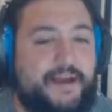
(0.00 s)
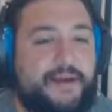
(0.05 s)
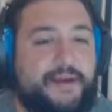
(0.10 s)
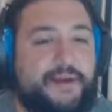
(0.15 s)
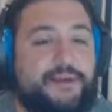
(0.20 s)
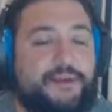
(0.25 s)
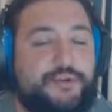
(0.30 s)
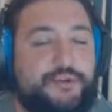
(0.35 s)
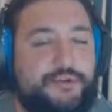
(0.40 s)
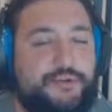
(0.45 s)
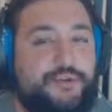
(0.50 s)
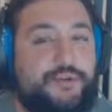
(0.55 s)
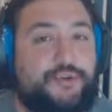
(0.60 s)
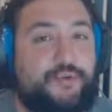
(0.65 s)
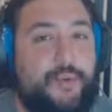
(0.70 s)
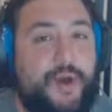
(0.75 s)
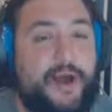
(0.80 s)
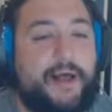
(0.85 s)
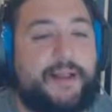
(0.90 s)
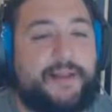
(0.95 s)
gonna do too
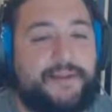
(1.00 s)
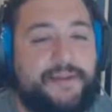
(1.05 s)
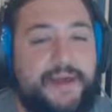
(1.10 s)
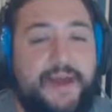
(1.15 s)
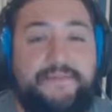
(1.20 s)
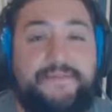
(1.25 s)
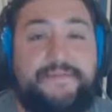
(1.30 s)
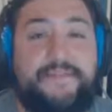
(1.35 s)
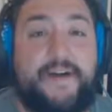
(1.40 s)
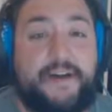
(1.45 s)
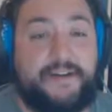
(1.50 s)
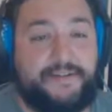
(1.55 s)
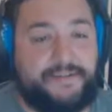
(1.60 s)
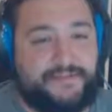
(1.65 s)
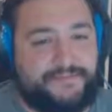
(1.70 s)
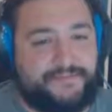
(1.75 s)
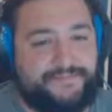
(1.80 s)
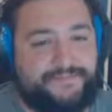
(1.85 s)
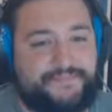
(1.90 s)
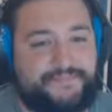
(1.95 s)
well in that fight.
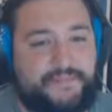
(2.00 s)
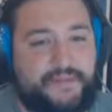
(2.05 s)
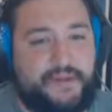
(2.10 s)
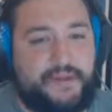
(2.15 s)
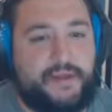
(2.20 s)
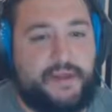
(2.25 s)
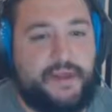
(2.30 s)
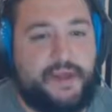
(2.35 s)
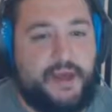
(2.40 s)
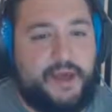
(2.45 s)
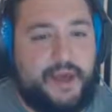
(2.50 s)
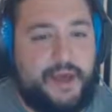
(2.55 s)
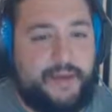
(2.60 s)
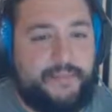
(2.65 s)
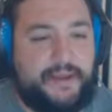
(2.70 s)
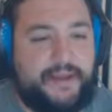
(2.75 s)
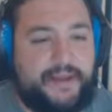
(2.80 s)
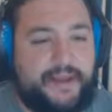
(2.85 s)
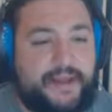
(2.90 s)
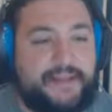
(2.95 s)
I
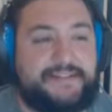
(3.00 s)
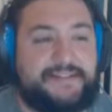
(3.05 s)
mean, it's